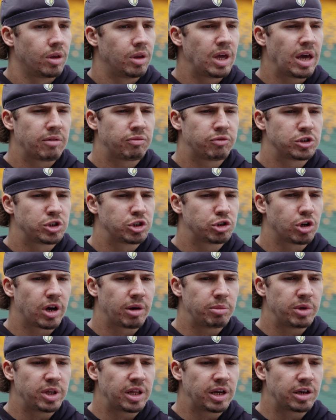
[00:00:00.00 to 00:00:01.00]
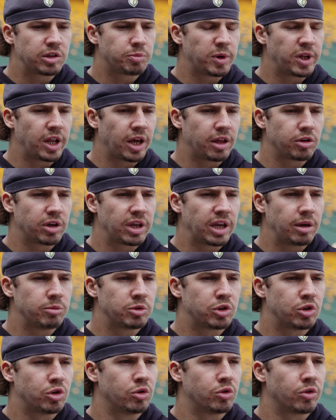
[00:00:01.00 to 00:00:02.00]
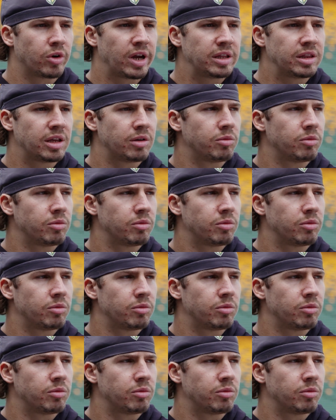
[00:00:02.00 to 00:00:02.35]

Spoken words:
Yeah, for sure. I mean, there's been other games too, right,